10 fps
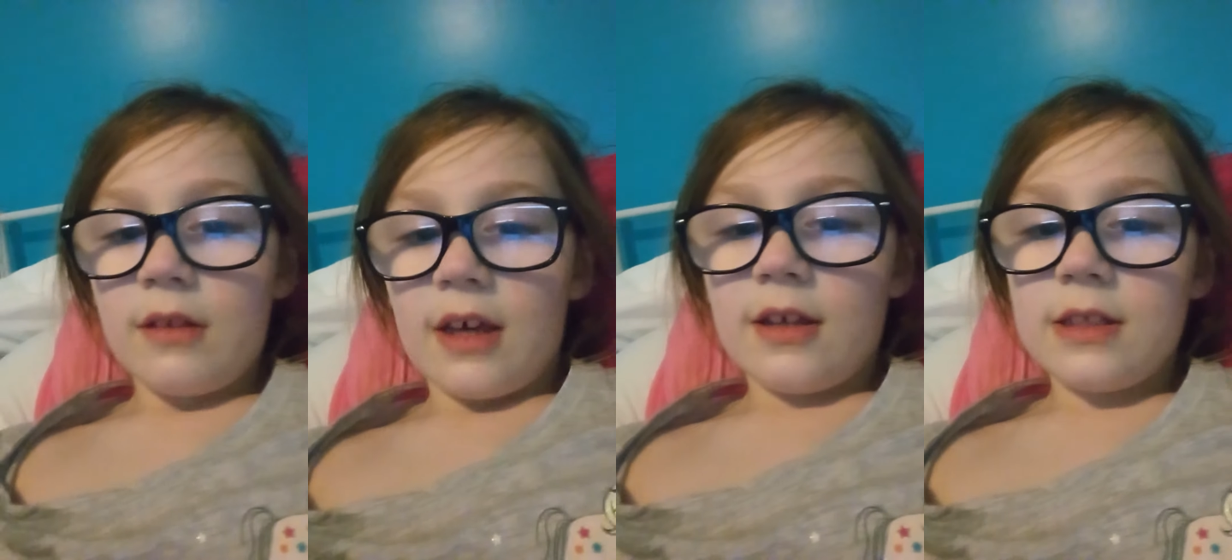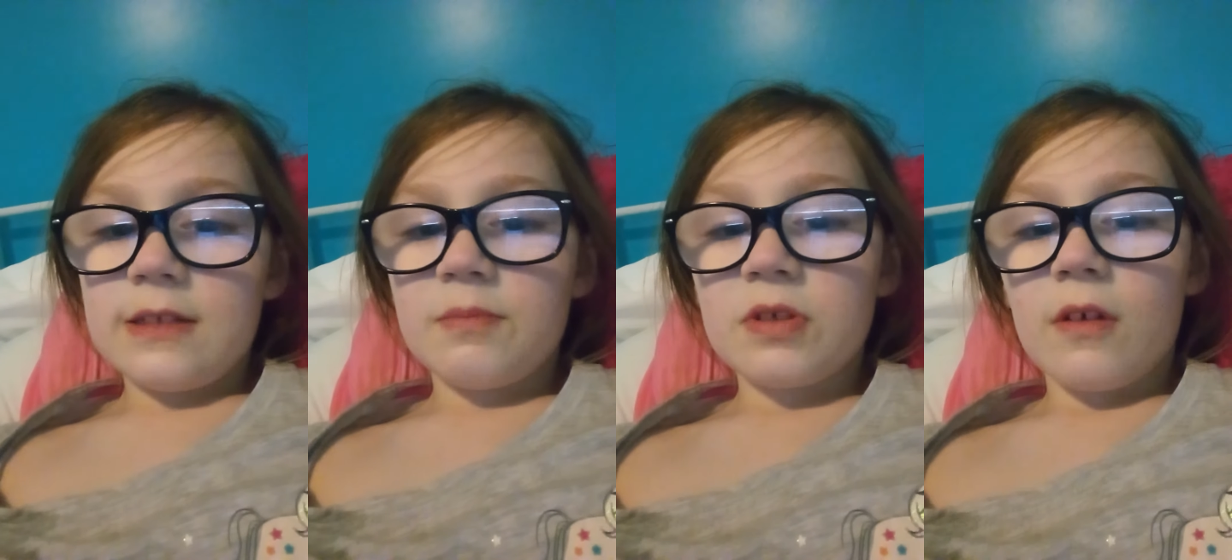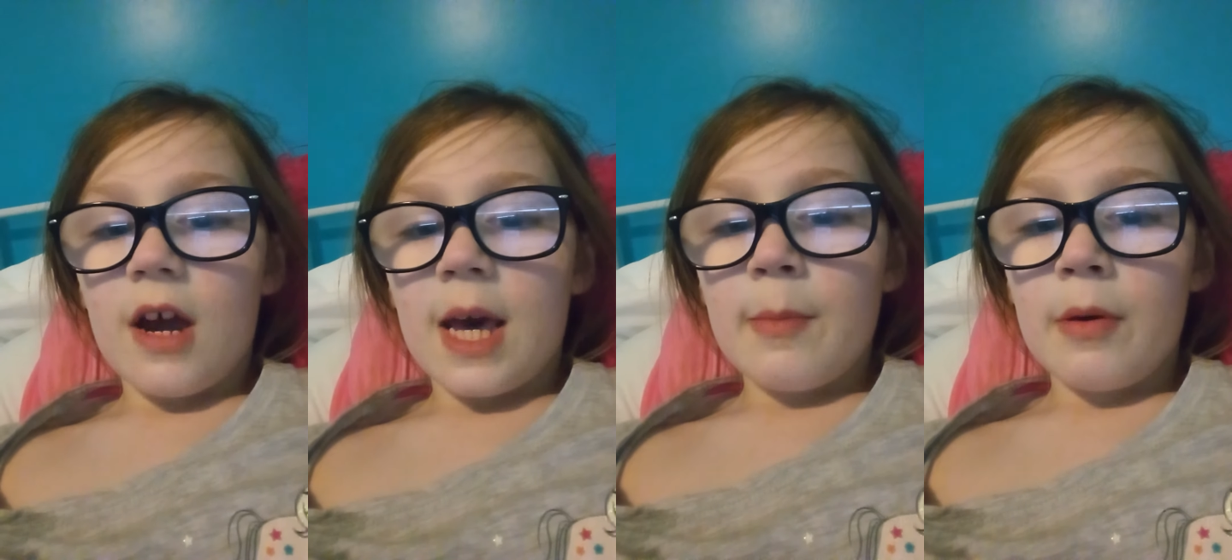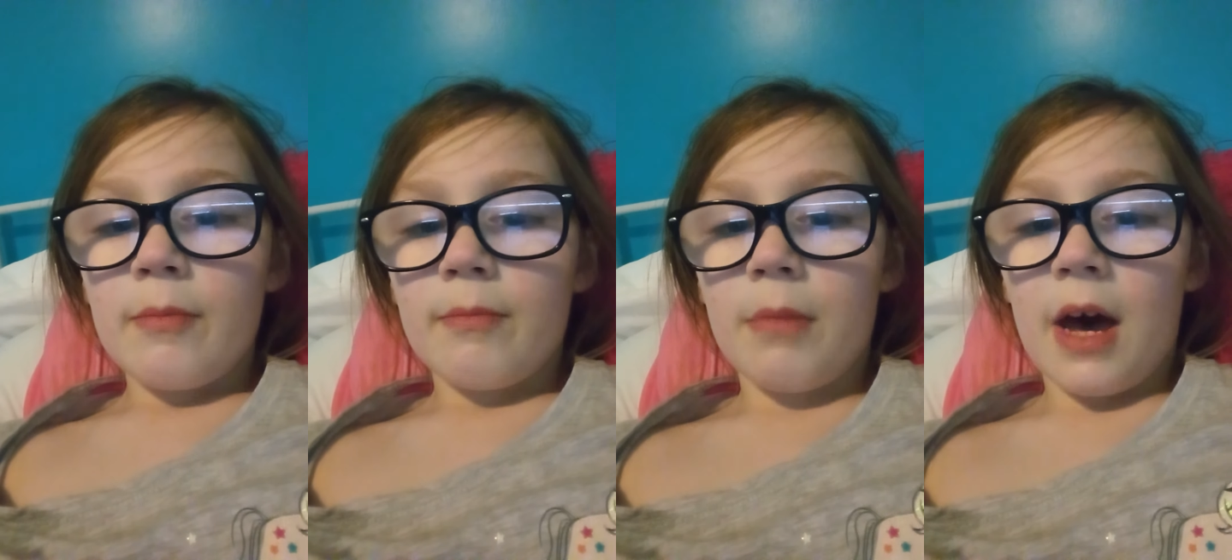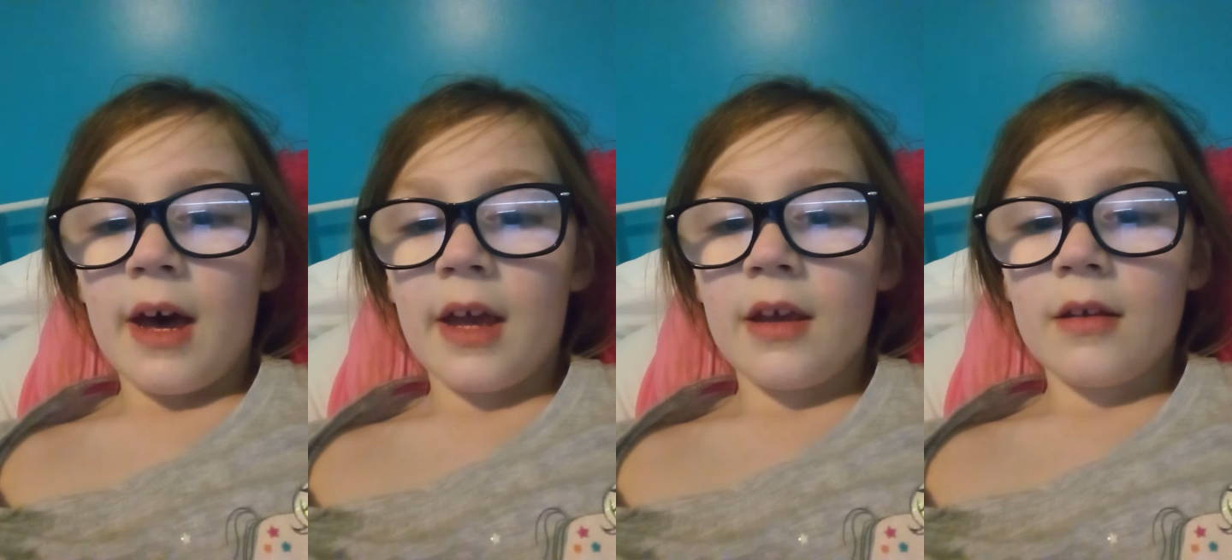Like and subscribe.
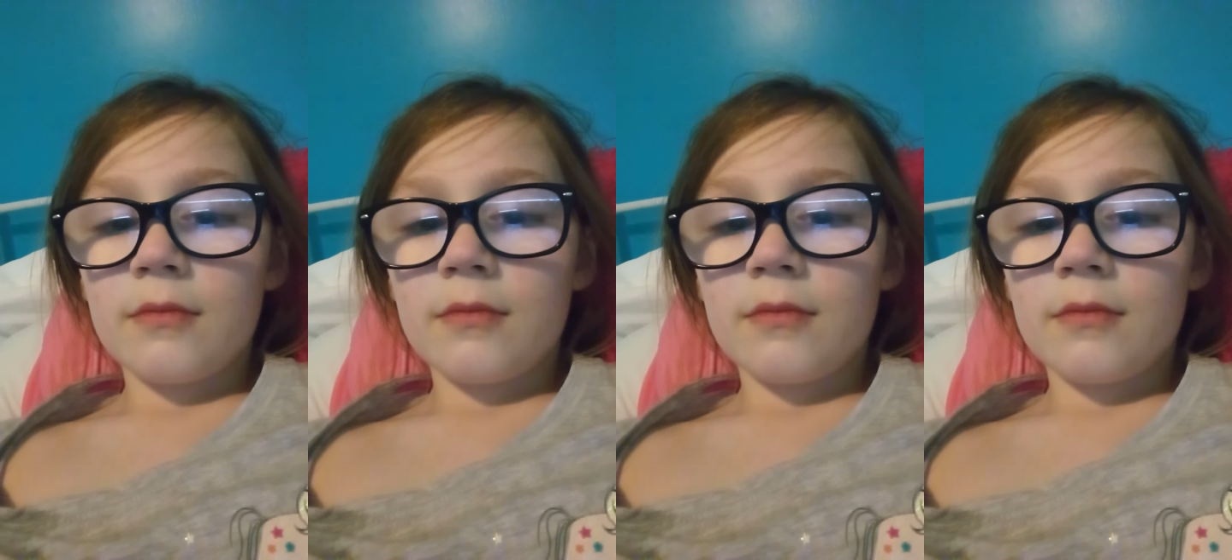Bye.